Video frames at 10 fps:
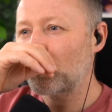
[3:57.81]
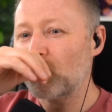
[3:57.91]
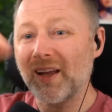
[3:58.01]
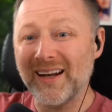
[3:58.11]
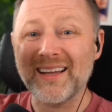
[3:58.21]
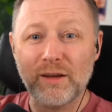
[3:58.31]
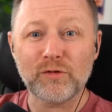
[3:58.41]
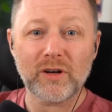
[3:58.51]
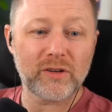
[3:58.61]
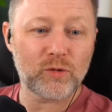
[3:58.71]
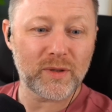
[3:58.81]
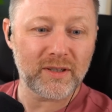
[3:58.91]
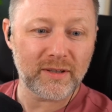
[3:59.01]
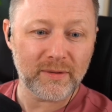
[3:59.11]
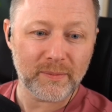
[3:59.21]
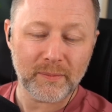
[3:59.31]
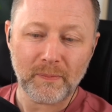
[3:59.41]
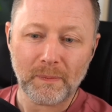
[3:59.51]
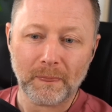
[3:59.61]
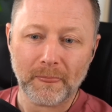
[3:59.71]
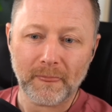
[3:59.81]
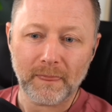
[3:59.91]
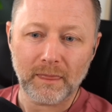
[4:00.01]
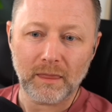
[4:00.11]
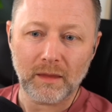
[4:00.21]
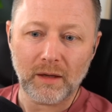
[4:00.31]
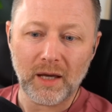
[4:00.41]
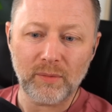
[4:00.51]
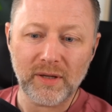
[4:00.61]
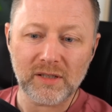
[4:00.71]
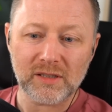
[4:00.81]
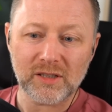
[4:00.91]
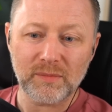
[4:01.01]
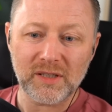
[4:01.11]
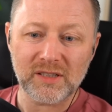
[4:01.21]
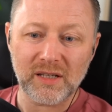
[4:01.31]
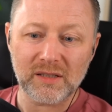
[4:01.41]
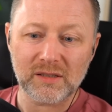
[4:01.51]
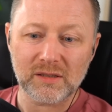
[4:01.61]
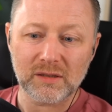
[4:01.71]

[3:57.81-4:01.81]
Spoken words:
And then I get fucking tweeted it. Anyway, somebody says...